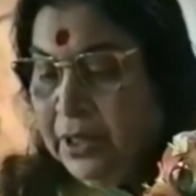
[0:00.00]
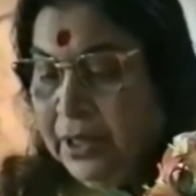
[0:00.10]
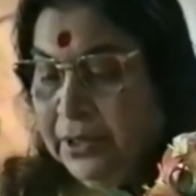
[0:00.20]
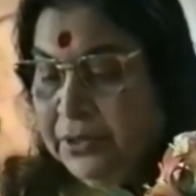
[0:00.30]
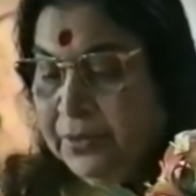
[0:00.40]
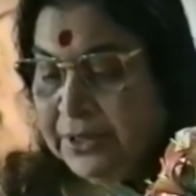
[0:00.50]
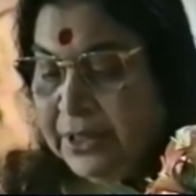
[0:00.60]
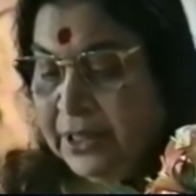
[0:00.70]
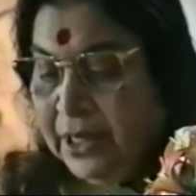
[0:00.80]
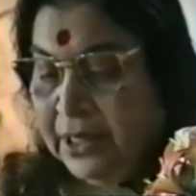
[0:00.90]
And the
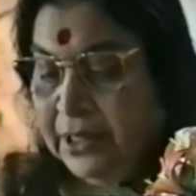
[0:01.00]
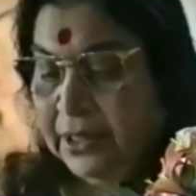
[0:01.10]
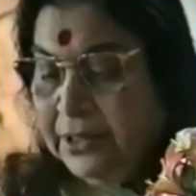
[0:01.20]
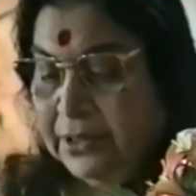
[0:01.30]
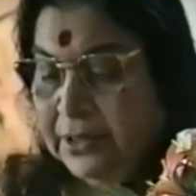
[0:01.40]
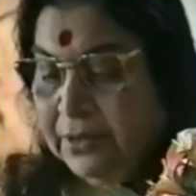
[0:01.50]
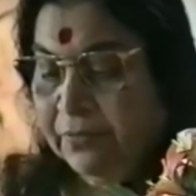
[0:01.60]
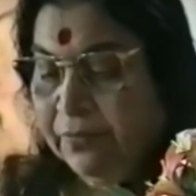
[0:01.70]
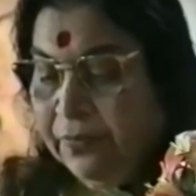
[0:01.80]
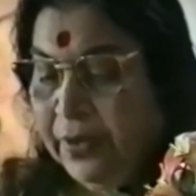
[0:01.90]
Swastika is a
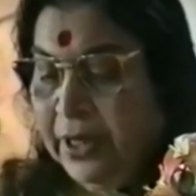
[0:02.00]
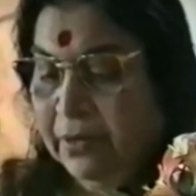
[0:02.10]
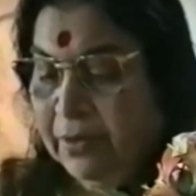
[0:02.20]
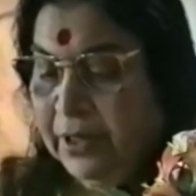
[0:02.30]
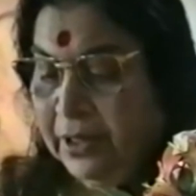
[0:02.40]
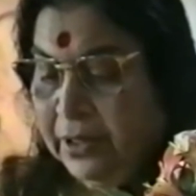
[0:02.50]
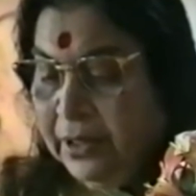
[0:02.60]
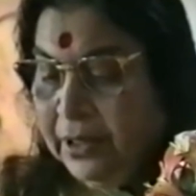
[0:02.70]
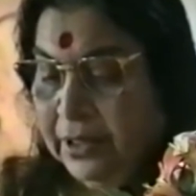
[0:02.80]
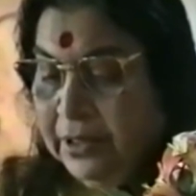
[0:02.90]
very, very
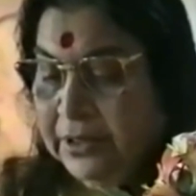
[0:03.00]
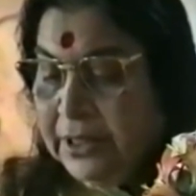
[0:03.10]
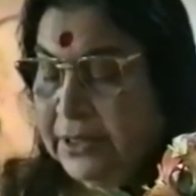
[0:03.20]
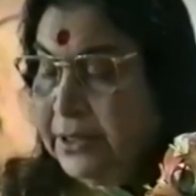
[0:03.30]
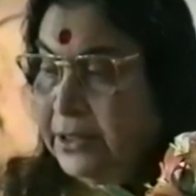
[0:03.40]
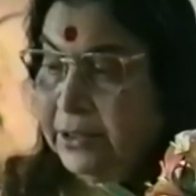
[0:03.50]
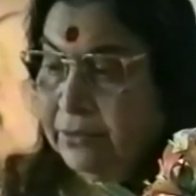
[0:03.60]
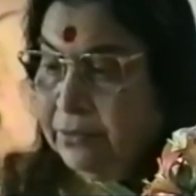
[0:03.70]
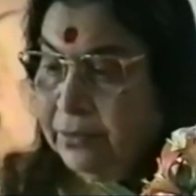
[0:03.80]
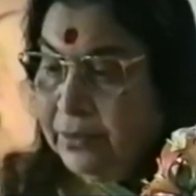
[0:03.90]
sensitive